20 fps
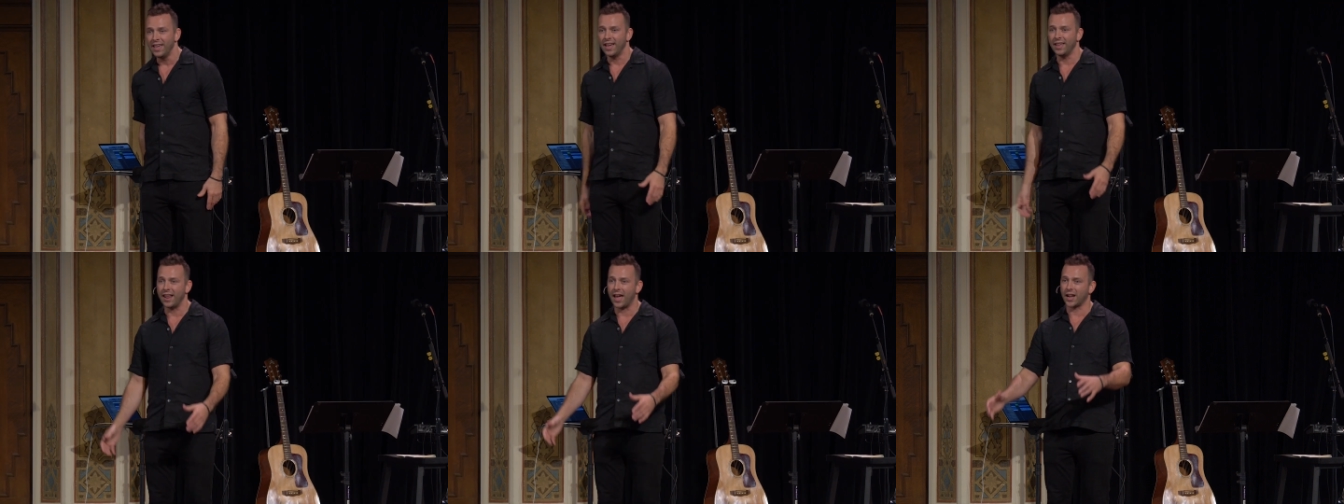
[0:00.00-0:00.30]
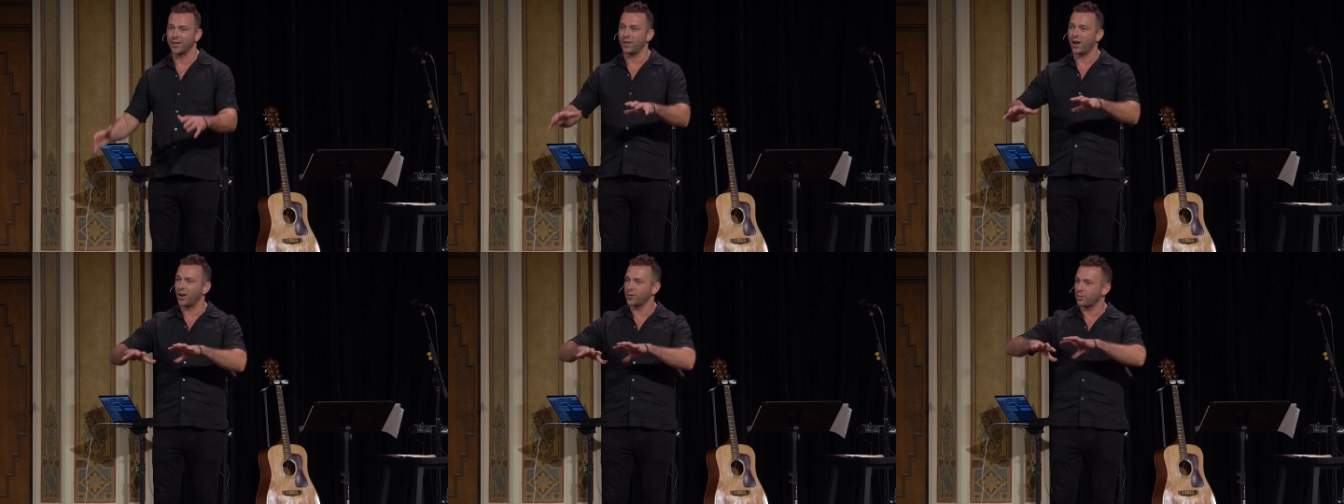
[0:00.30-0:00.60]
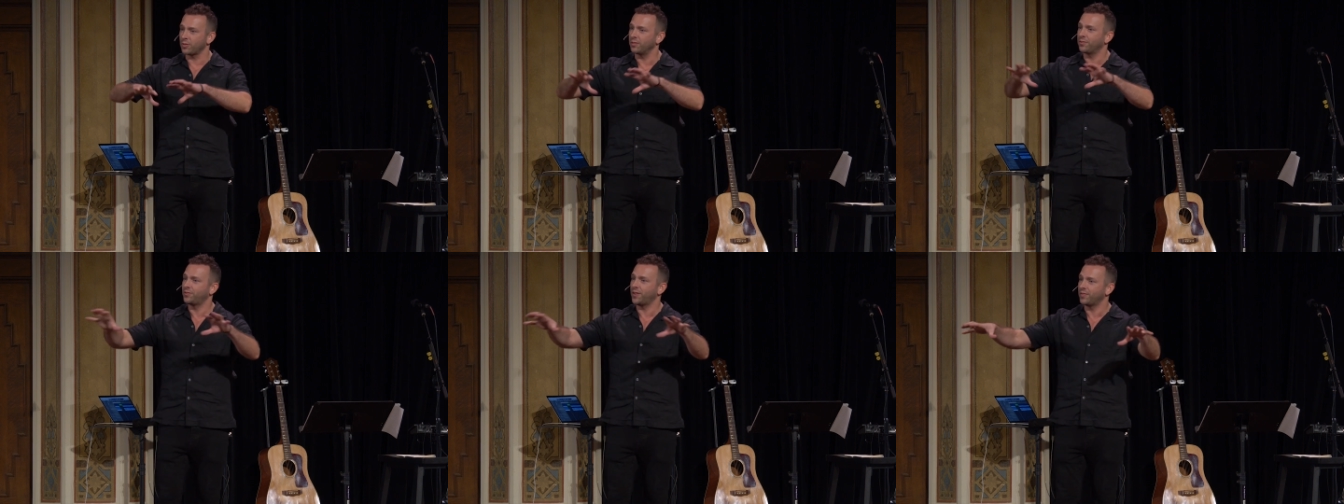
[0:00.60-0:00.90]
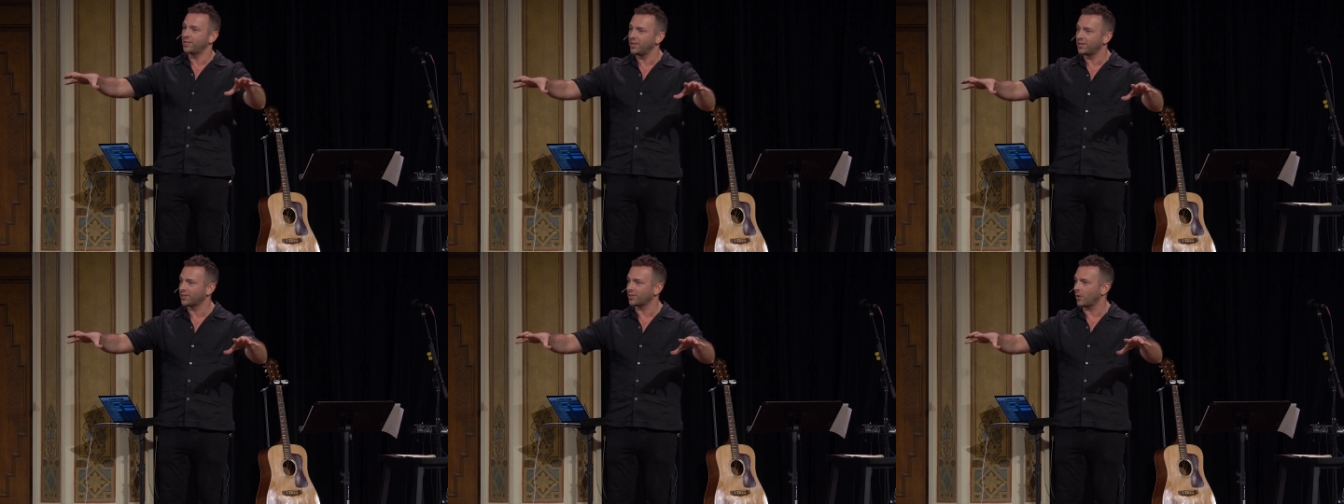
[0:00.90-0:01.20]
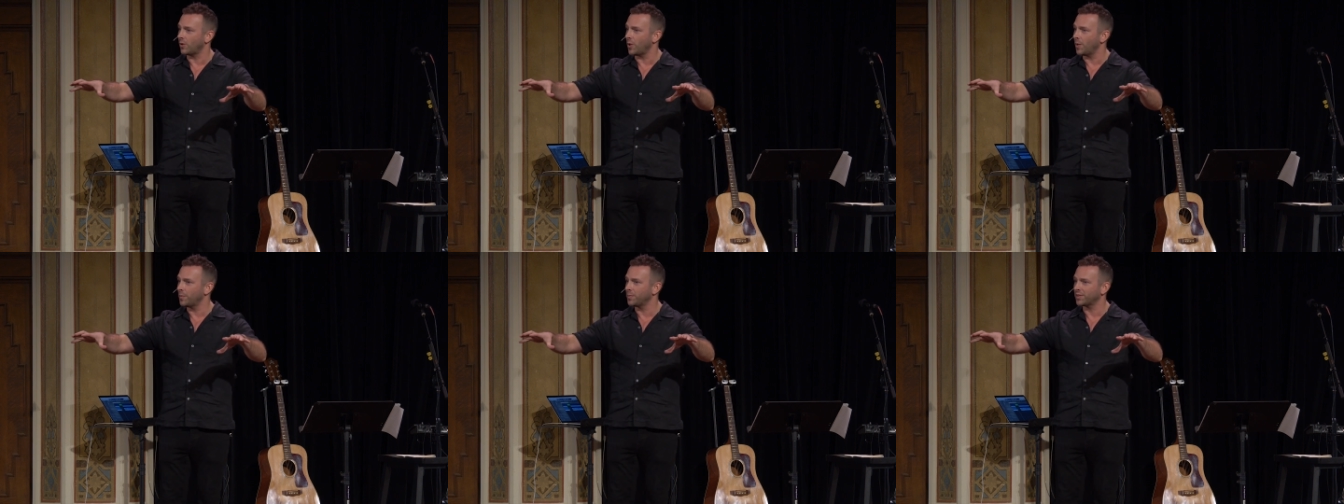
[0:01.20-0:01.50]
And out of 150
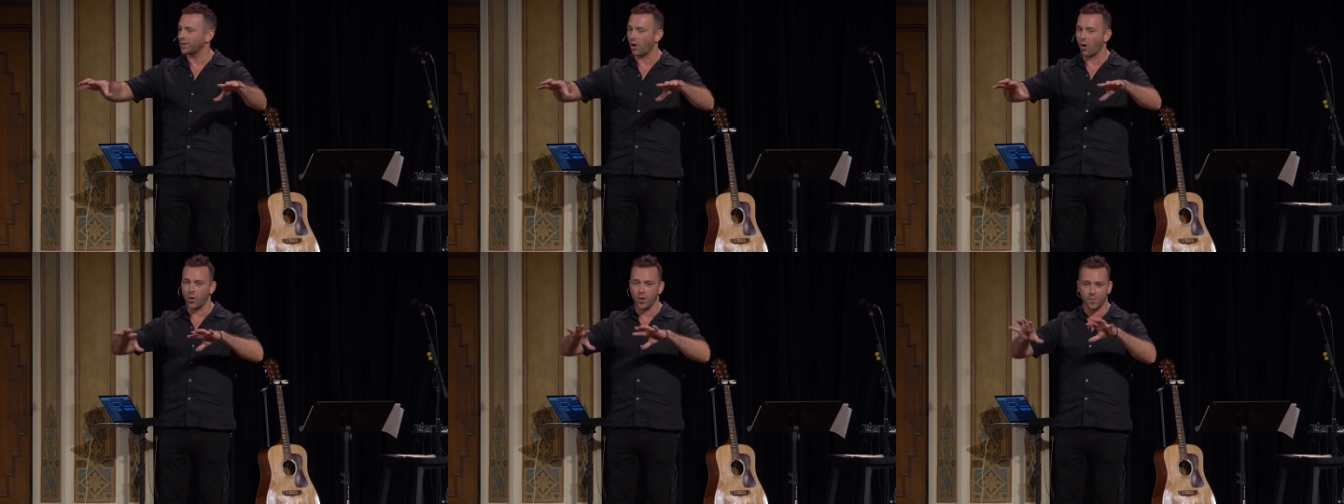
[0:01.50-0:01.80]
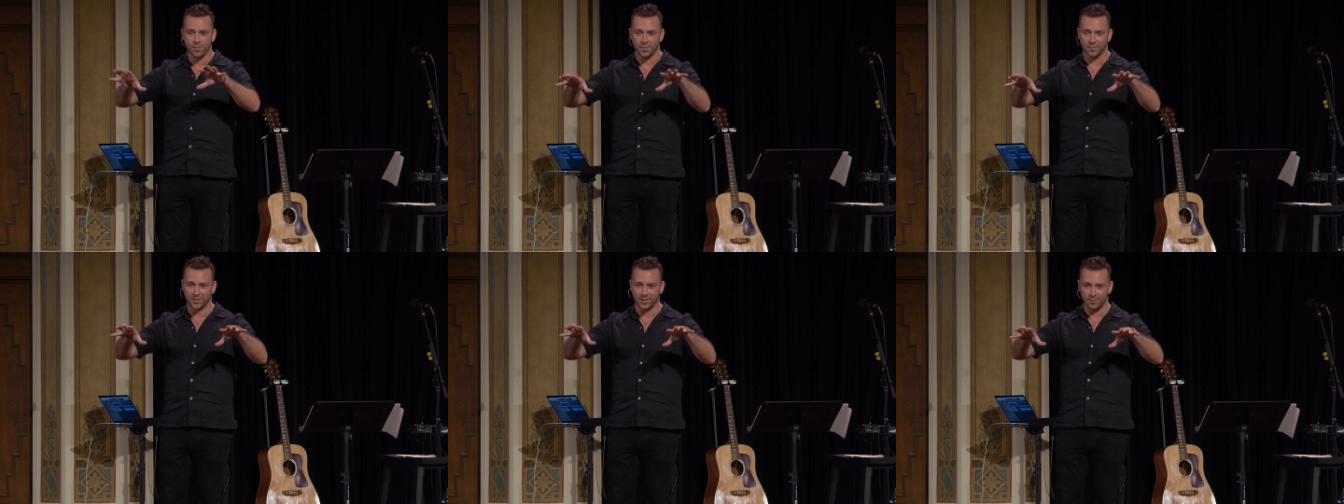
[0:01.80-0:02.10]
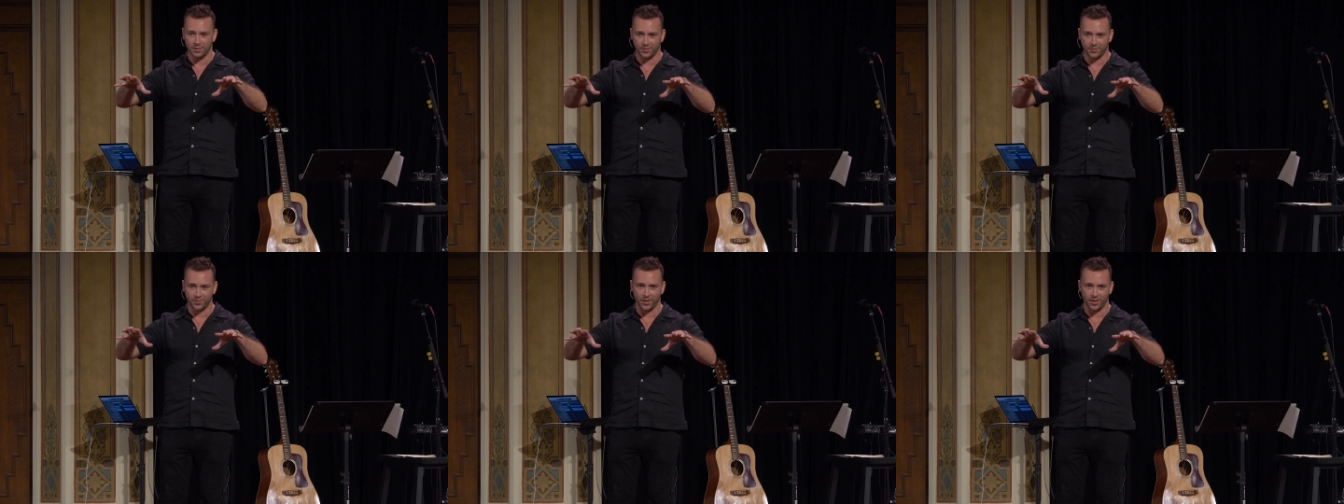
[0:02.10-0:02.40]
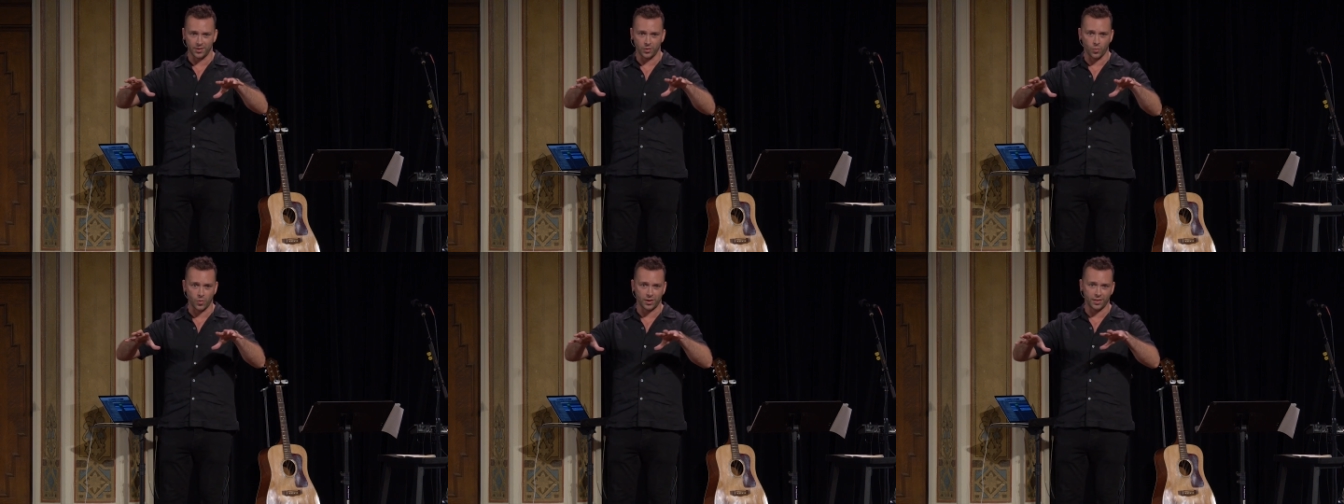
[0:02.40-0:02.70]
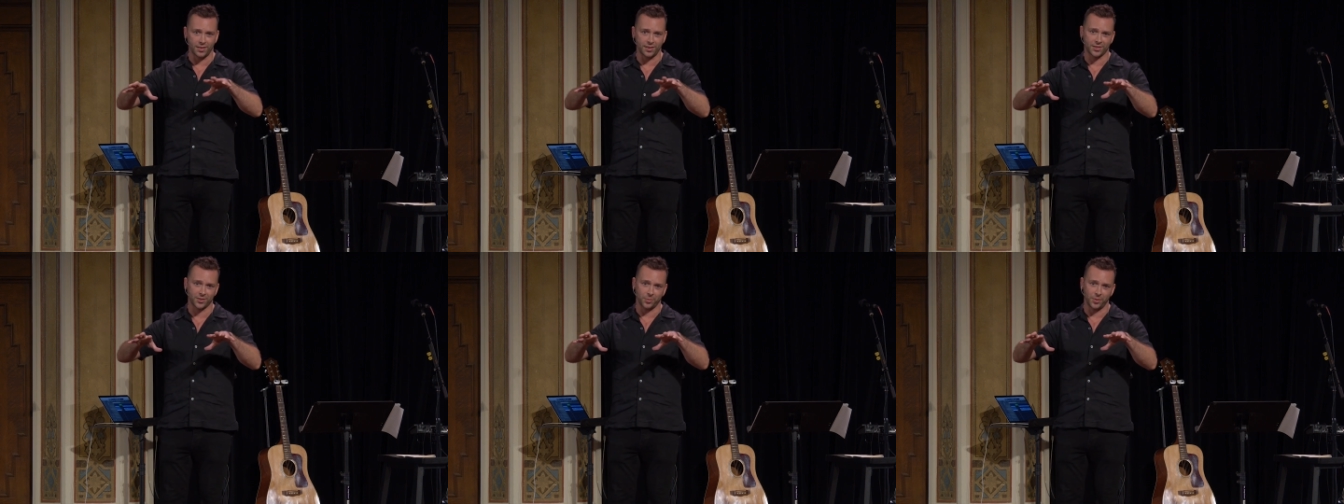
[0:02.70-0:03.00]
Psalms, all of them seem to fit into one
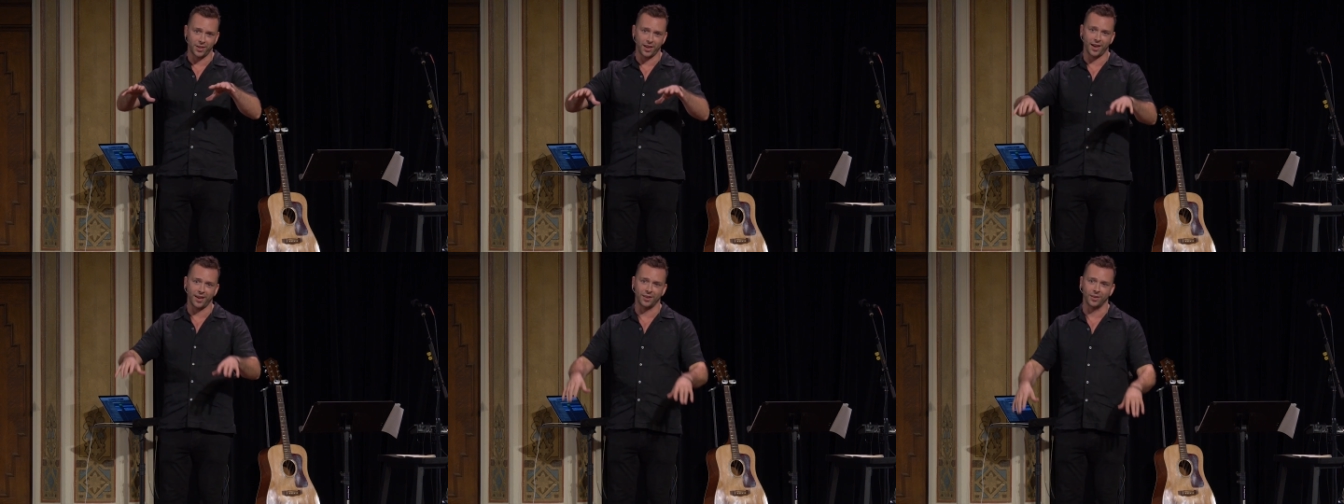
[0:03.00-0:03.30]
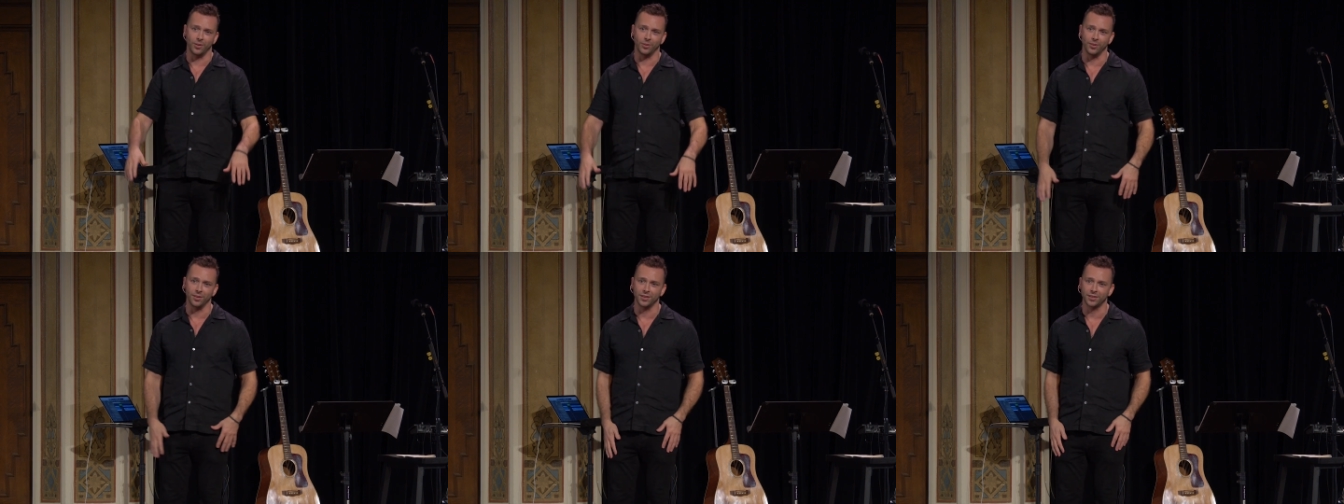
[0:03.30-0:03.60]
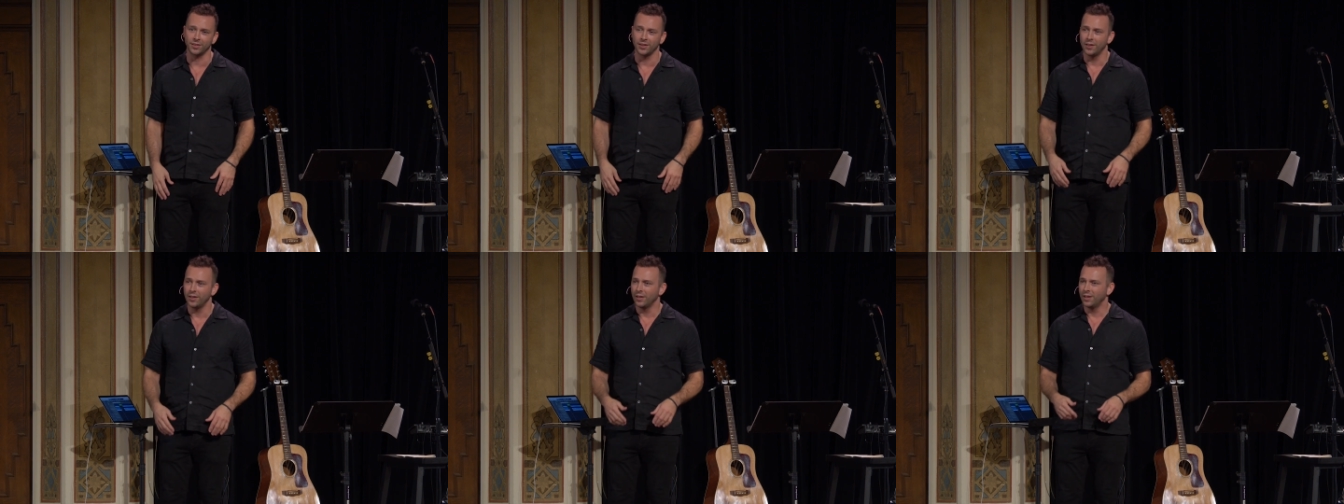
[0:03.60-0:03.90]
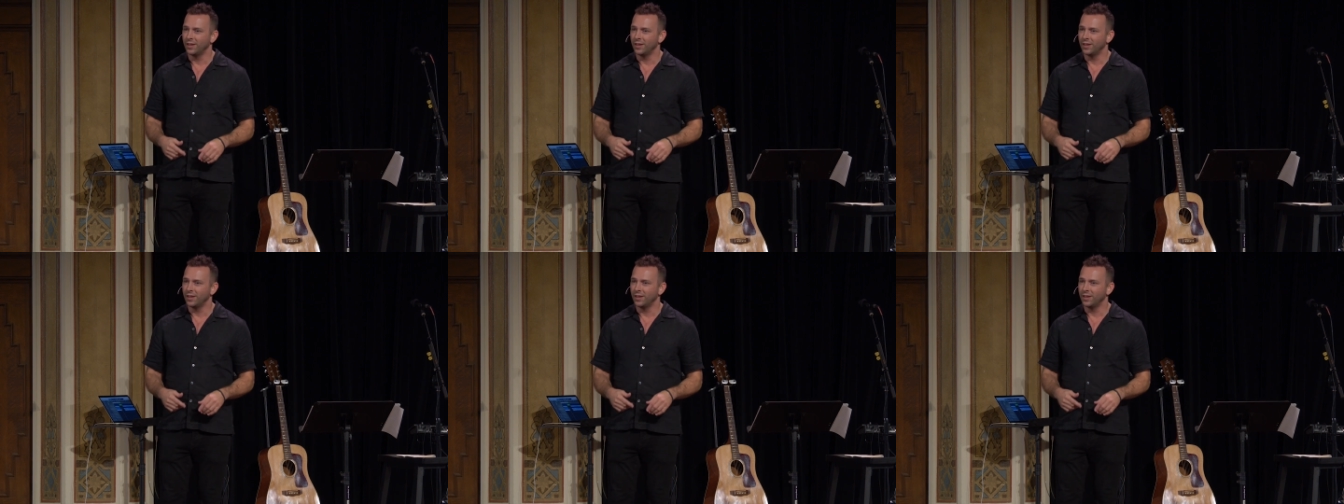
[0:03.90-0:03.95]
of these three categories.